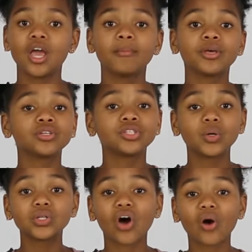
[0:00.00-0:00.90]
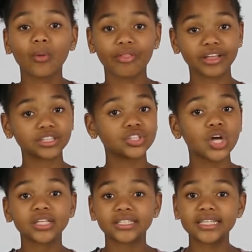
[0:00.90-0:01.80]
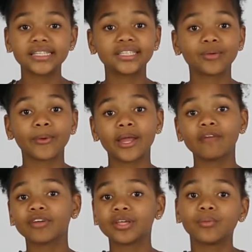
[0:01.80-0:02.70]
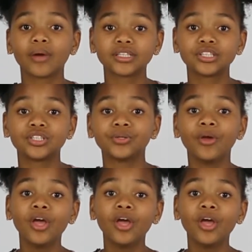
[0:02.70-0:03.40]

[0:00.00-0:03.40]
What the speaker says: because your dog will then start eating whenever he wants to.